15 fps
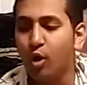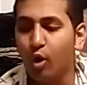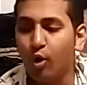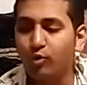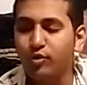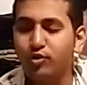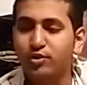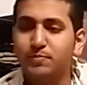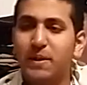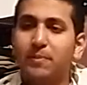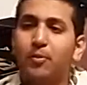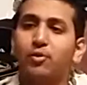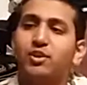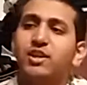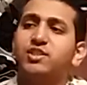All those
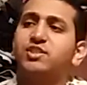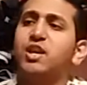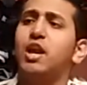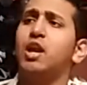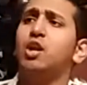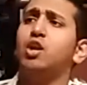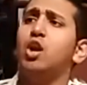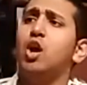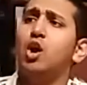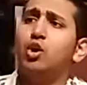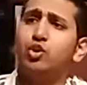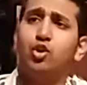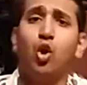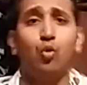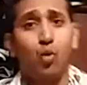people are just saying,
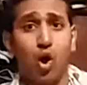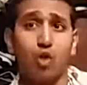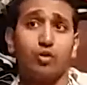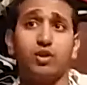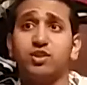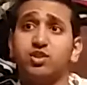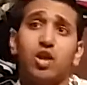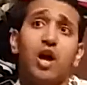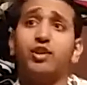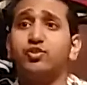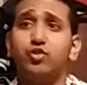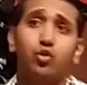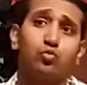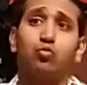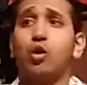you know, where is
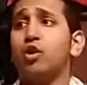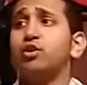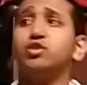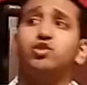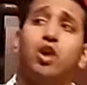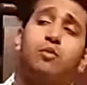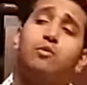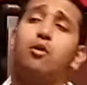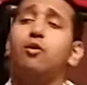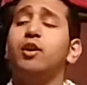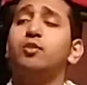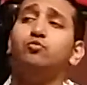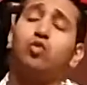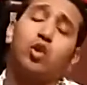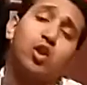Lesnar? Where's
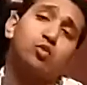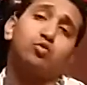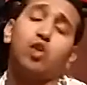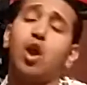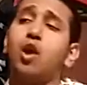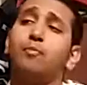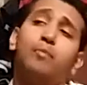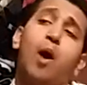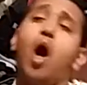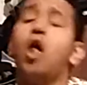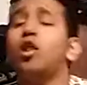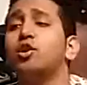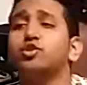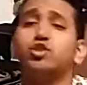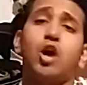WWE? Like, they
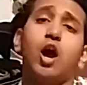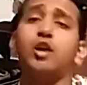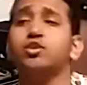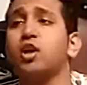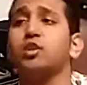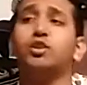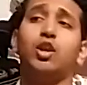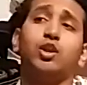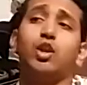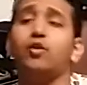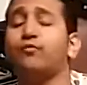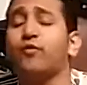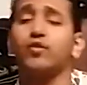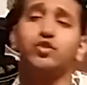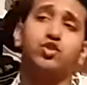apologize like they
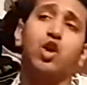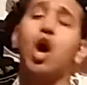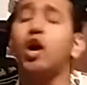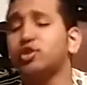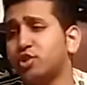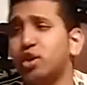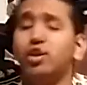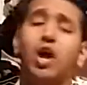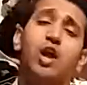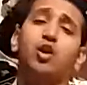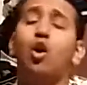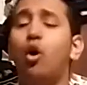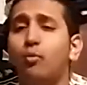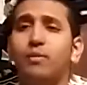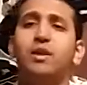did for Sasha and
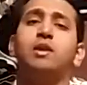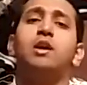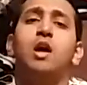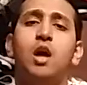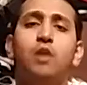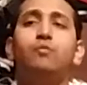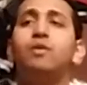Naomi.